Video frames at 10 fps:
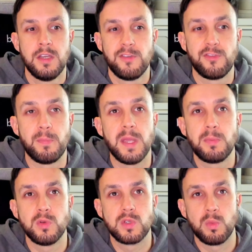
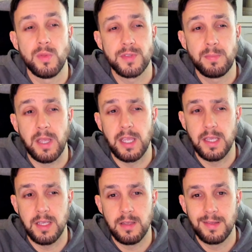people to want to
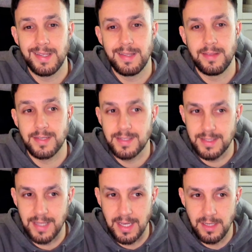pay the
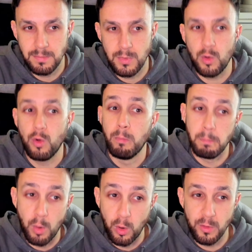same or
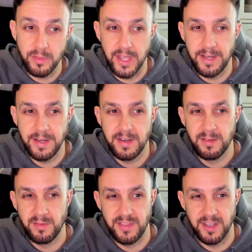more than
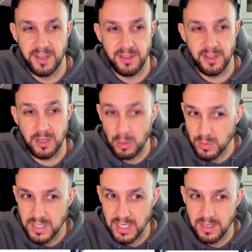the
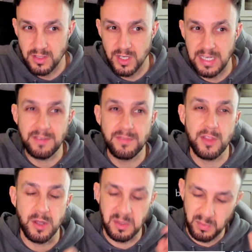gold signature, even
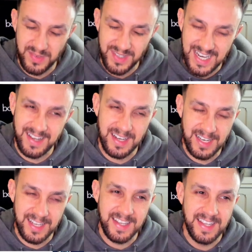though it
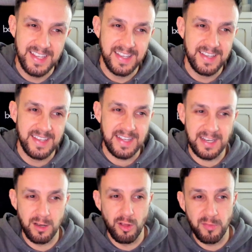technically
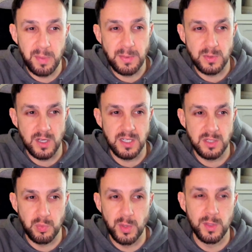in a lot of people's
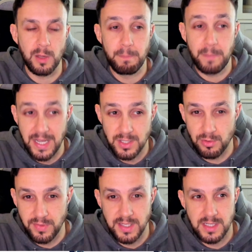eyes will look better
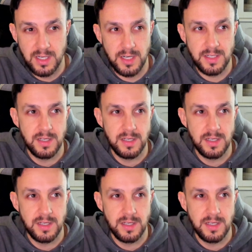on this card.